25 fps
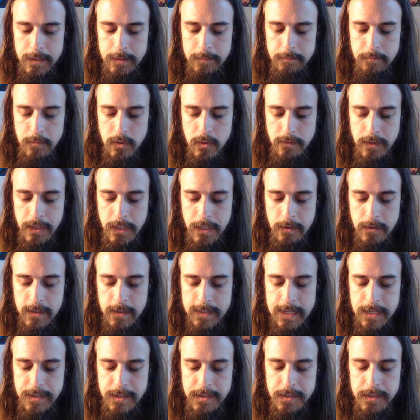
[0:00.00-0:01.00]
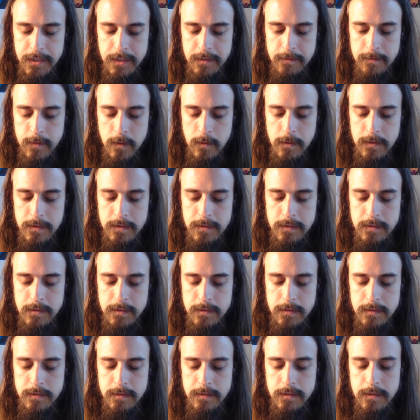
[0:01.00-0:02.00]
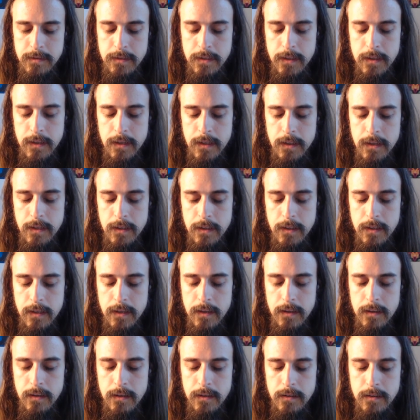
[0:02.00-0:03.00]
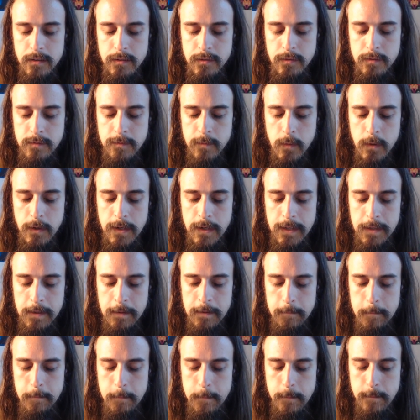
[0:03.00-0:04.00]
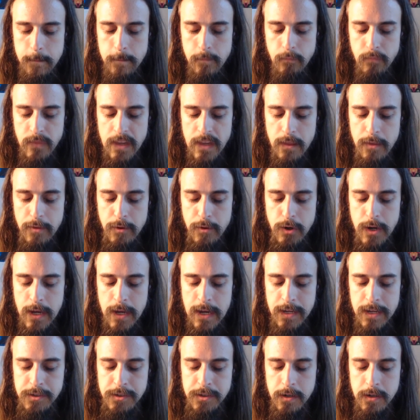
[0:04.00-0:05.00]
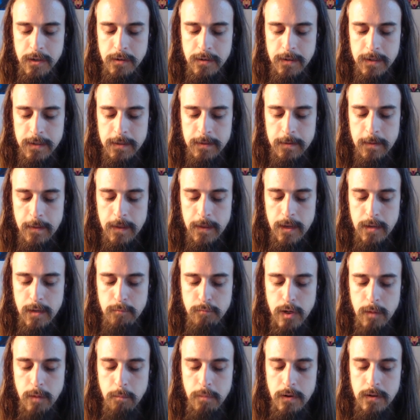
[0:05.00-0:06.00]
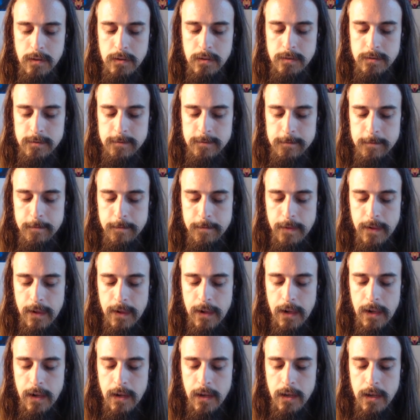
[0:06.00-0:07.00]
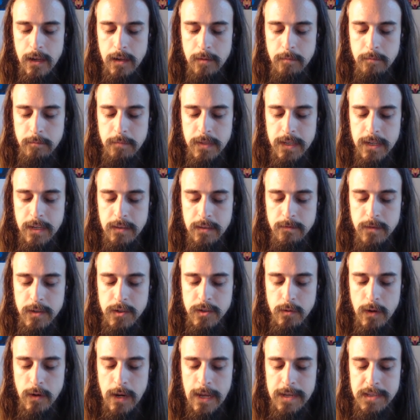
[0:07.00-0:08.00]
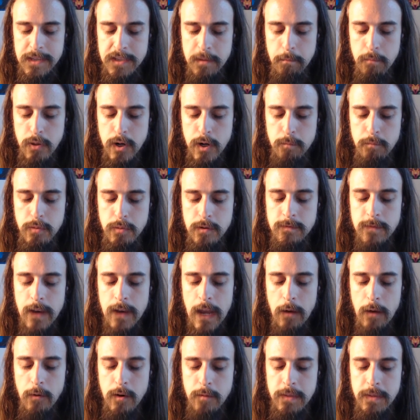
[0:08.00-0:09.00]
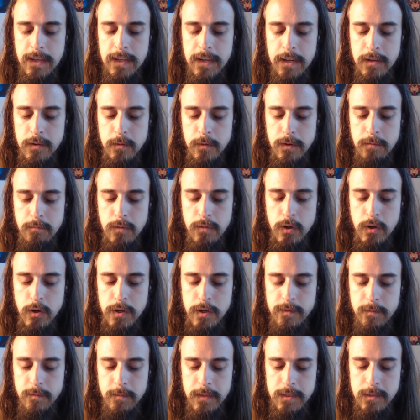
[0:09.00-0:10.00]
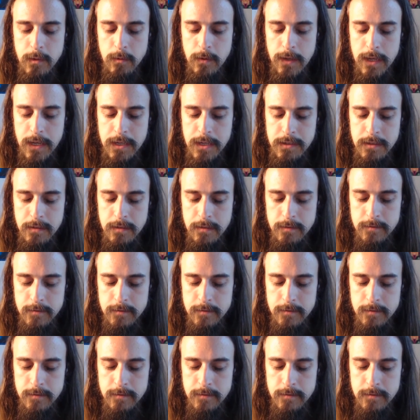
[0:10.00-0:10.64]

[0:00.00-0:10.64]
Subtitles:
Moving your attention and focus to the forehead, third eye chakra, purple. Beginning to visualize a purple flower beginning to emerge from this location.